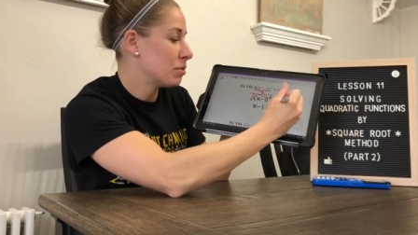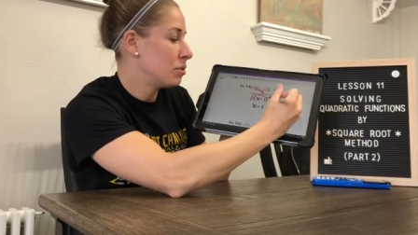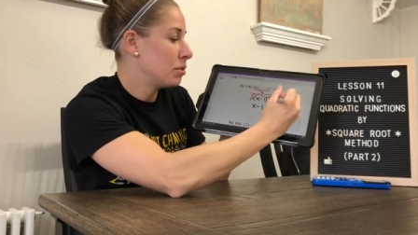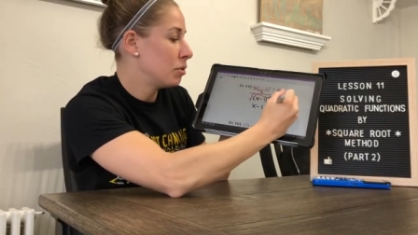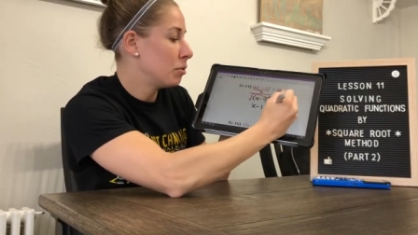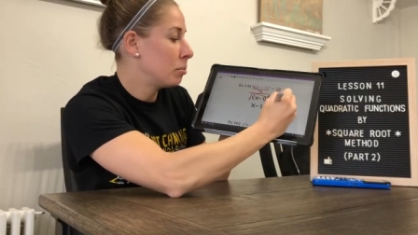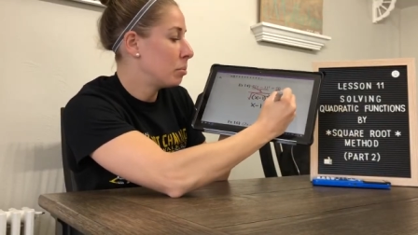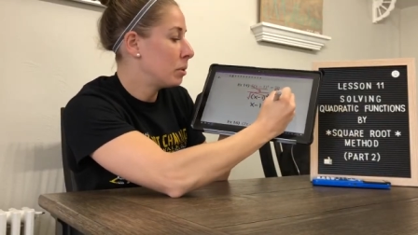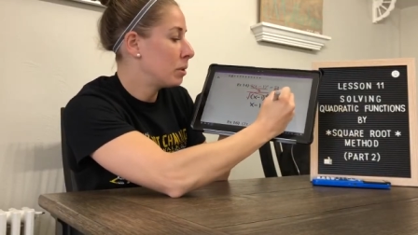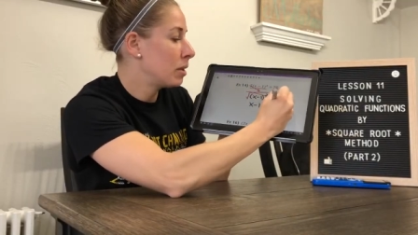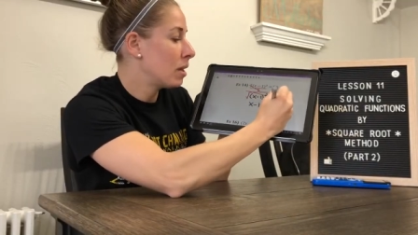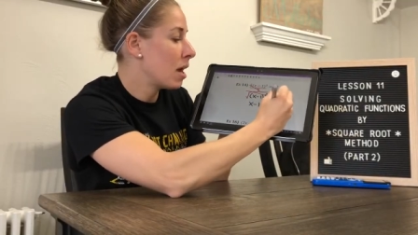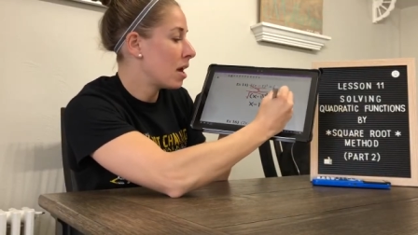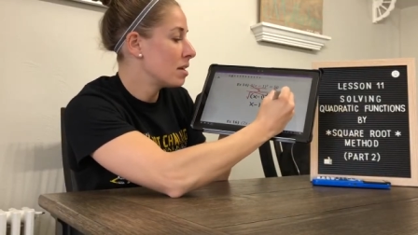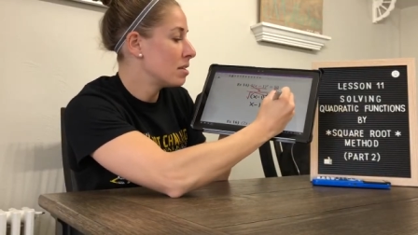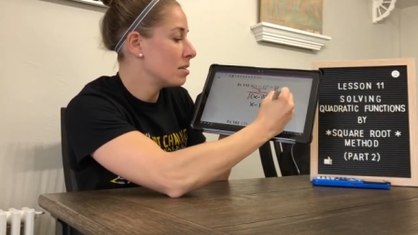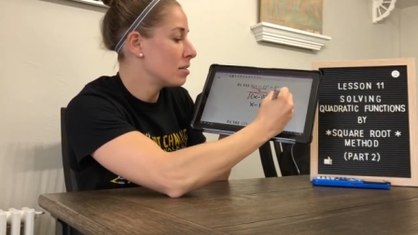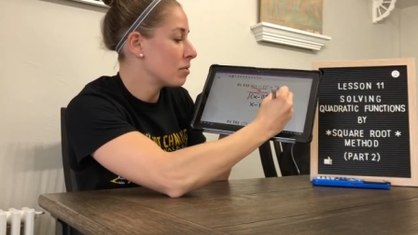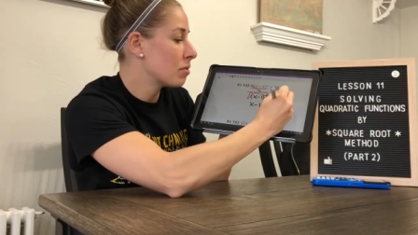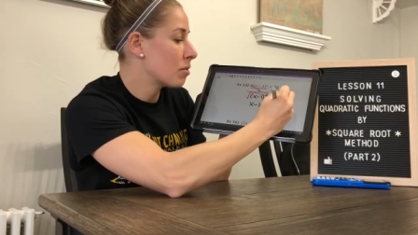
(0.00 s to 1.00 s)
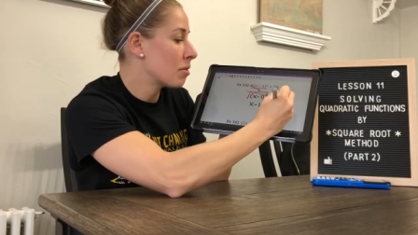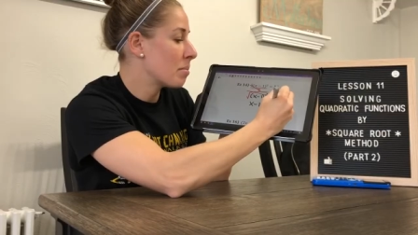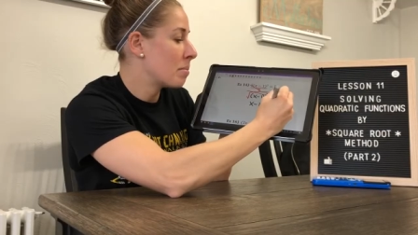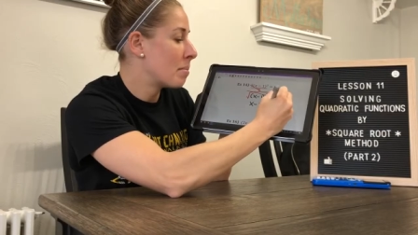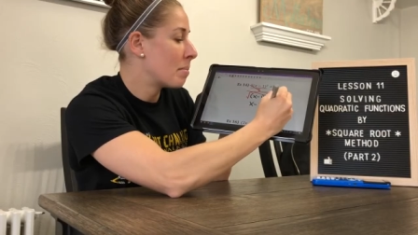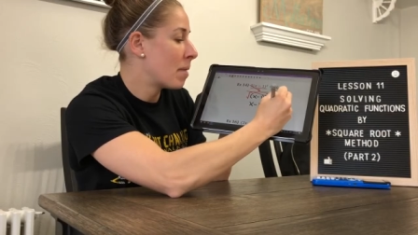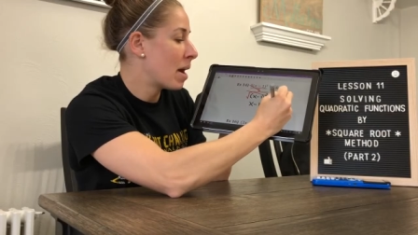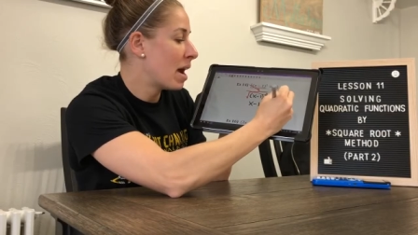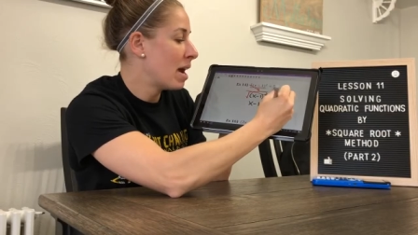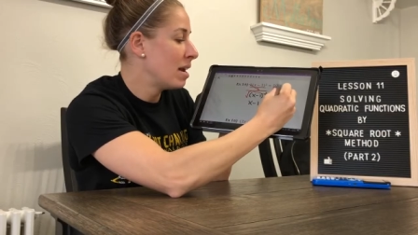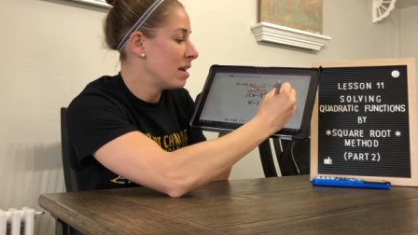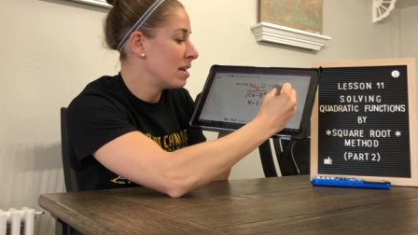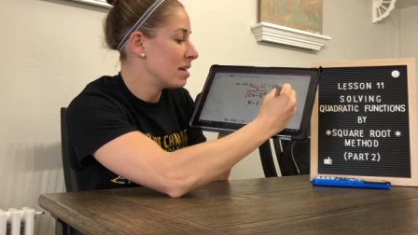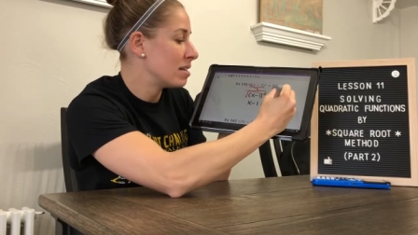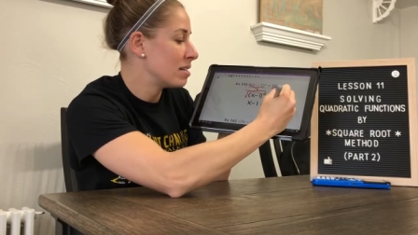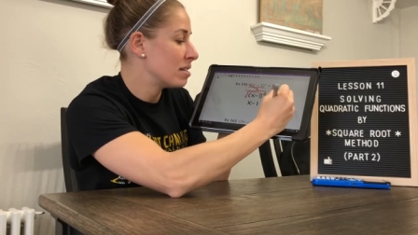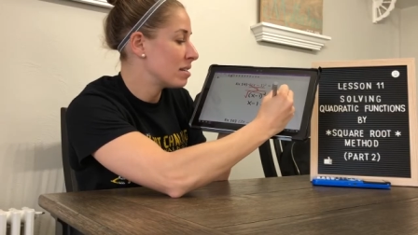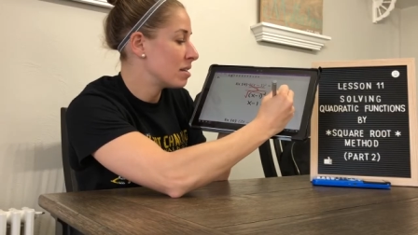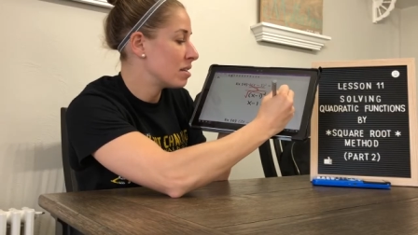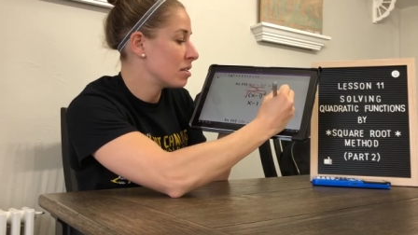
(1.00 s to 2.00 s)
to plus or
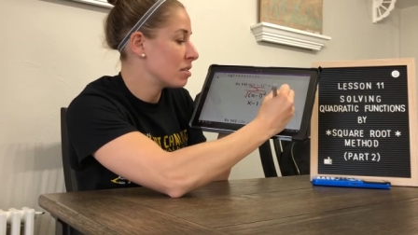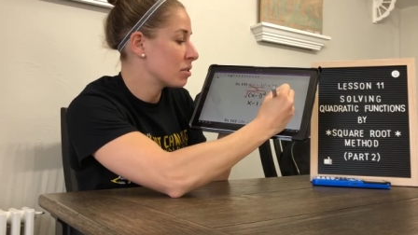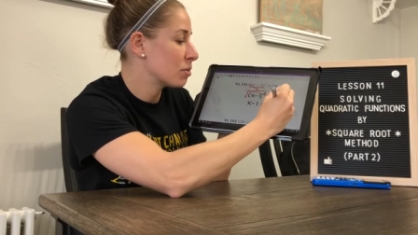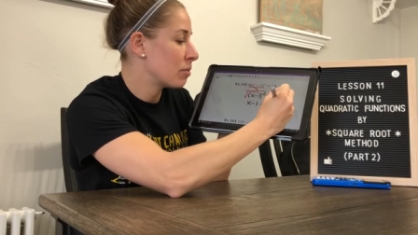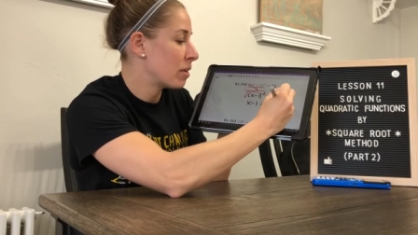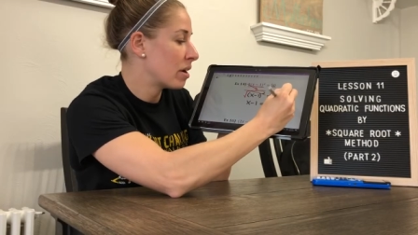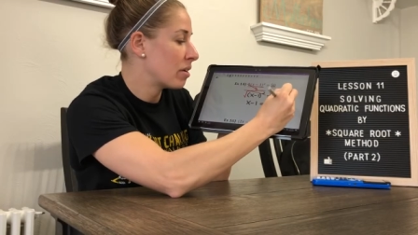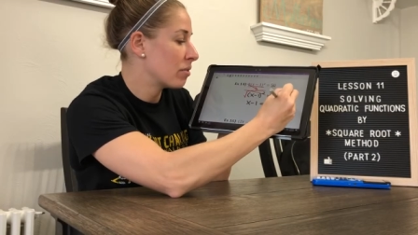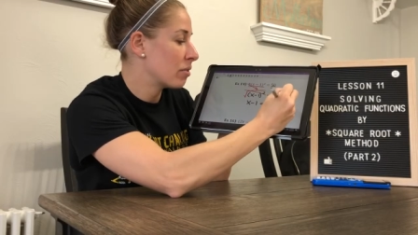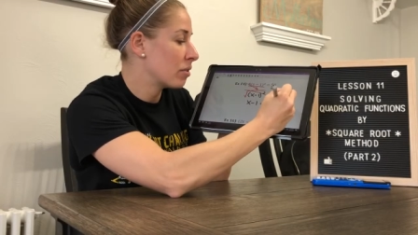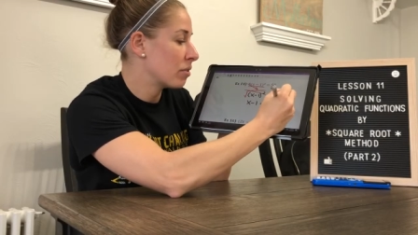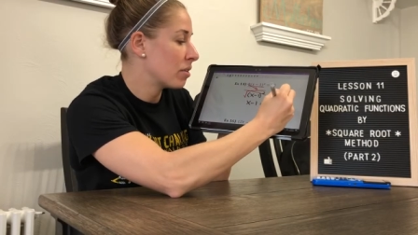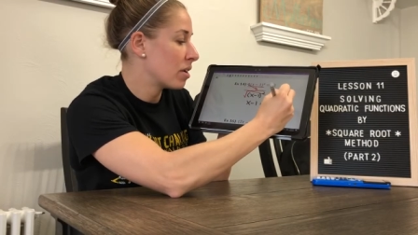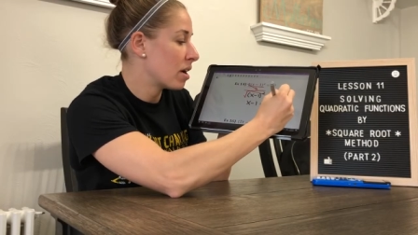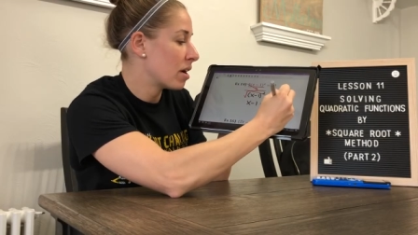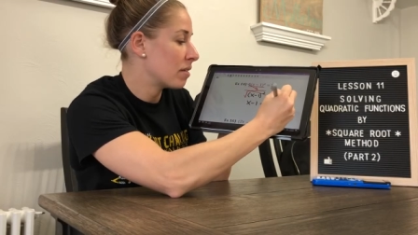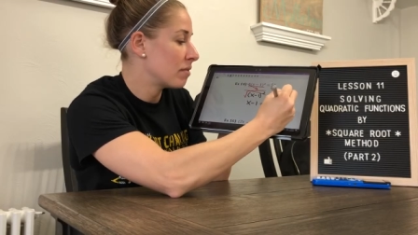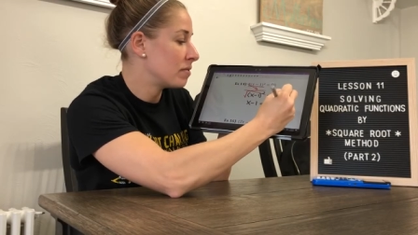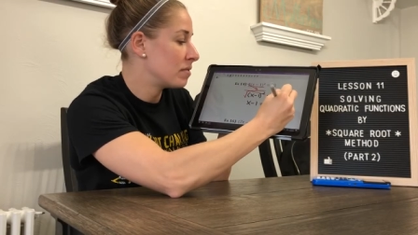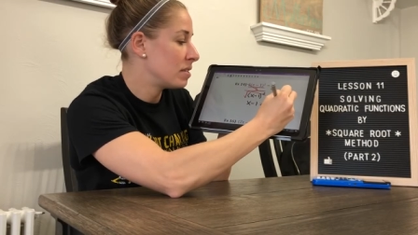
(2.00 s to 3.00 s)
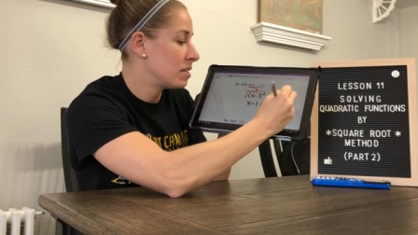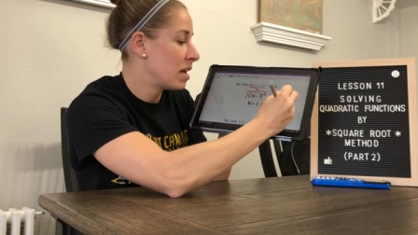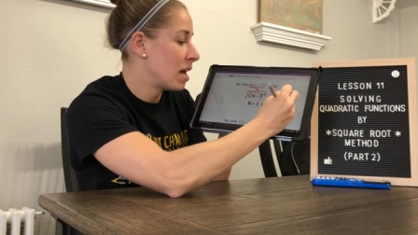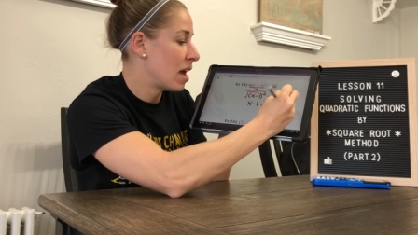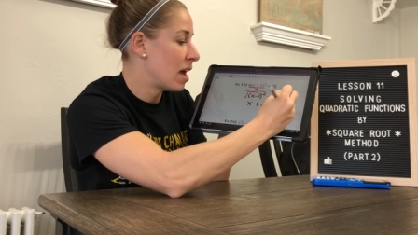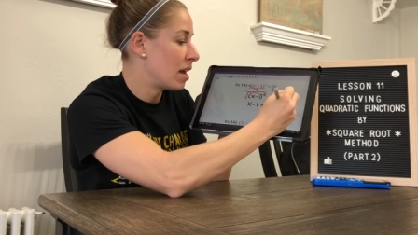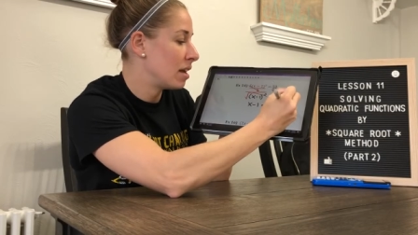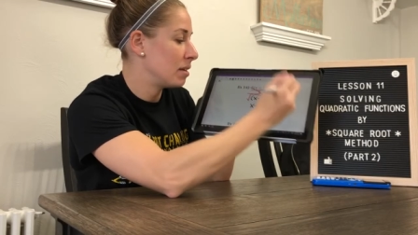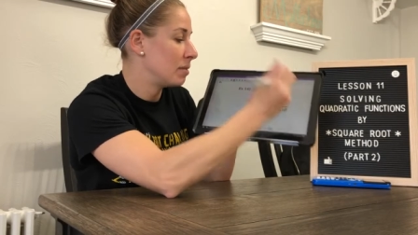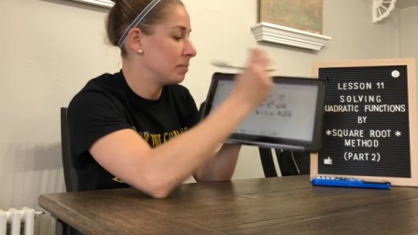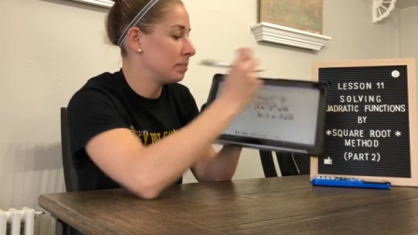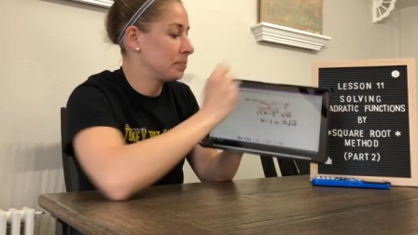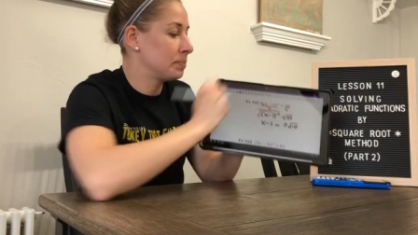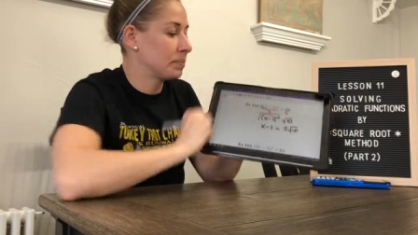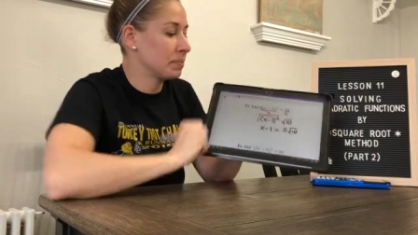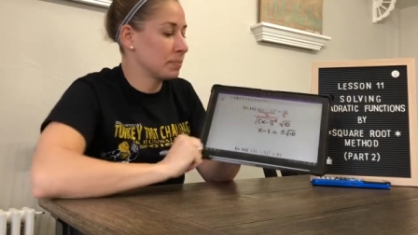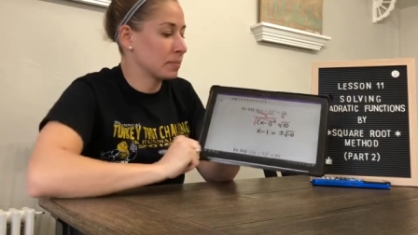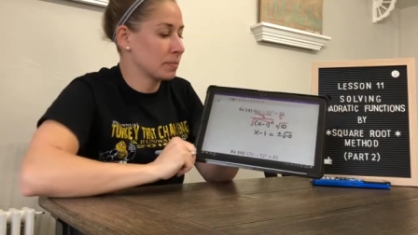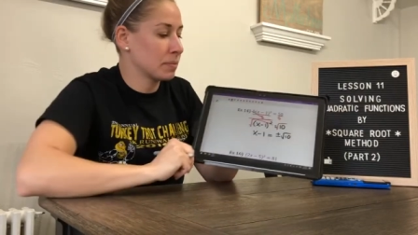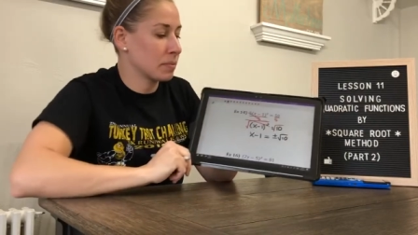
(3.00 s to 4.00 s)
minus the square root of 10.
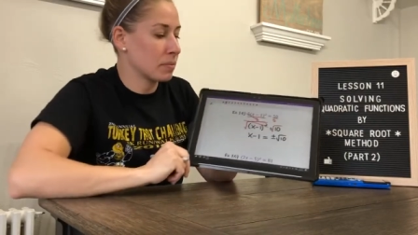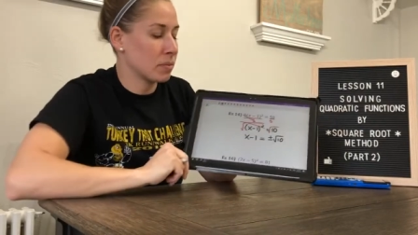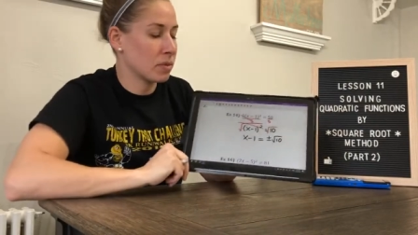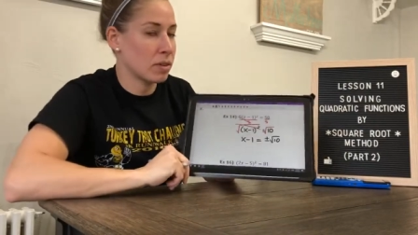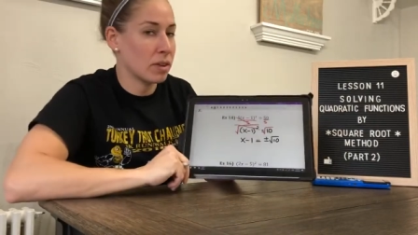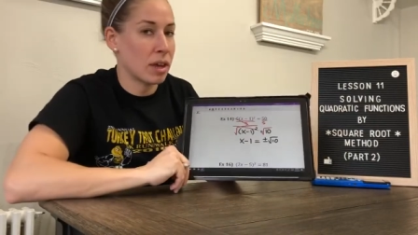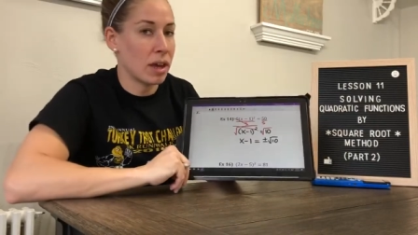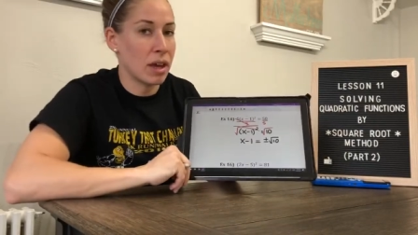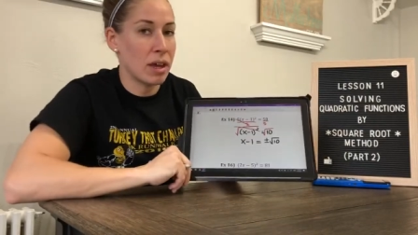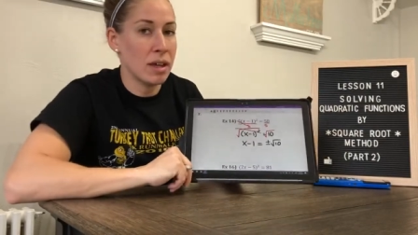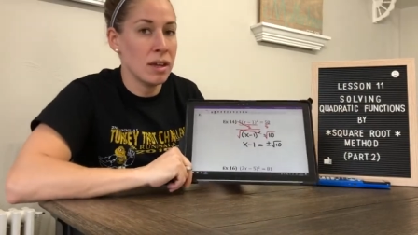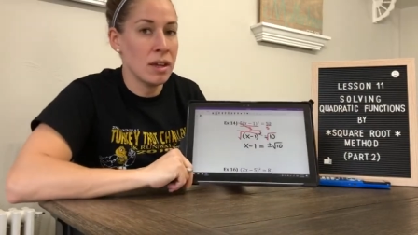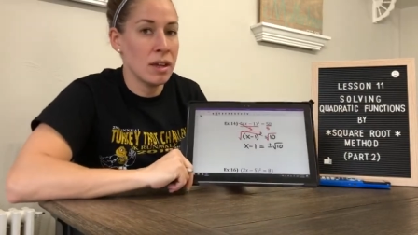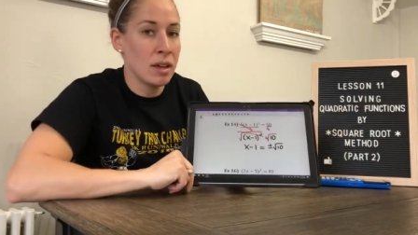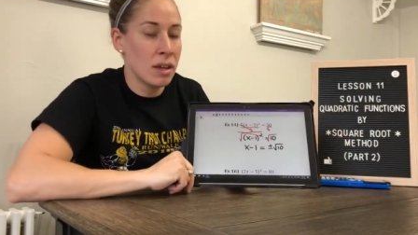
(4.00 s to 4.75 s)
Okay?